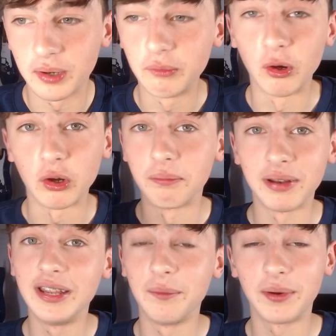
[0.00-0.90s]
But I'm not
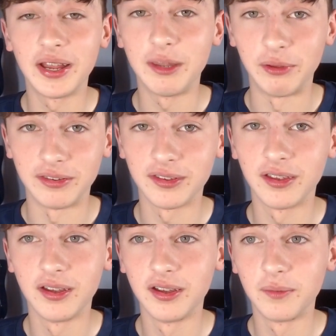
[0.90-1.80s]
complaining by any means.
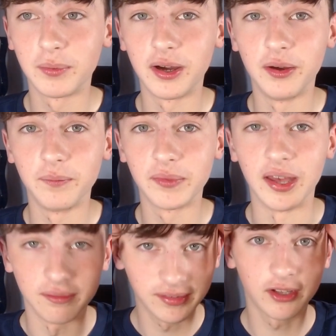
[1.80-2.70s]
But
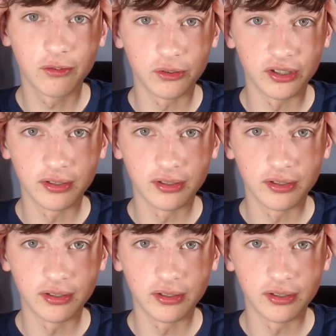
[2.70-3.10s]
yeah, thanks for watching.